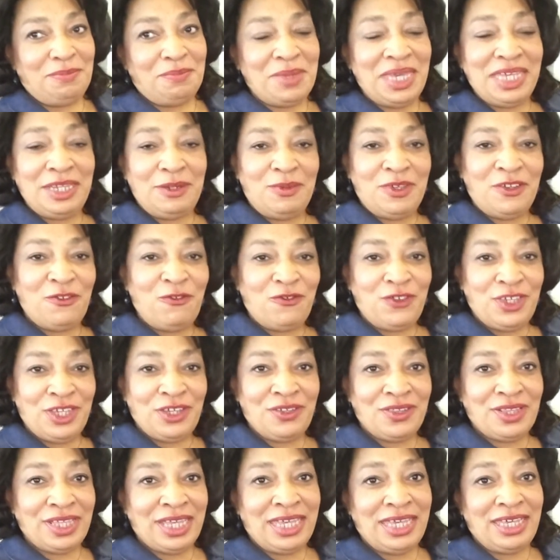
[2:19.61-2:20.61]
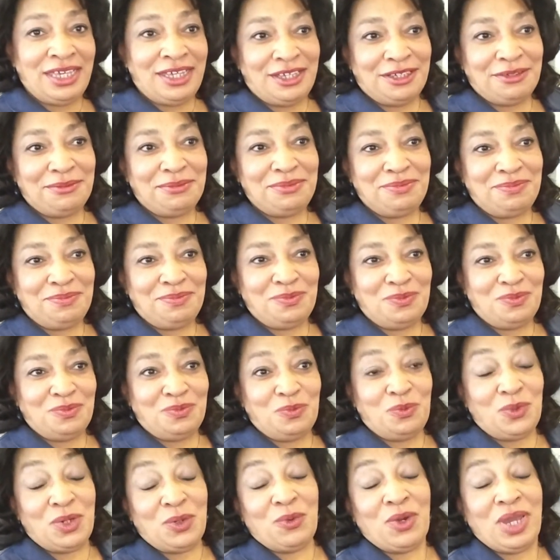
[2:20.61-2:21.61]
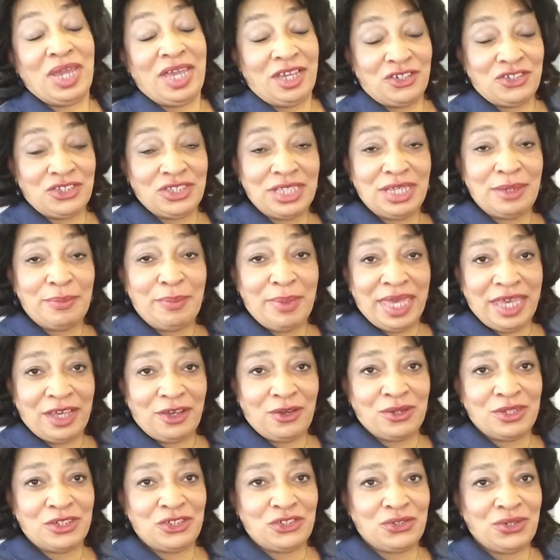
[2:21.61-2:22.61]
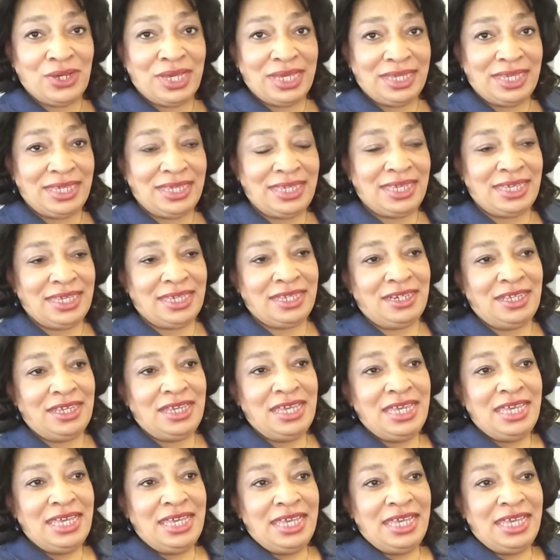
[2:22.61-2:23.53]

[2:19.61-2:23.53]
made me feel like we were actually back on track again.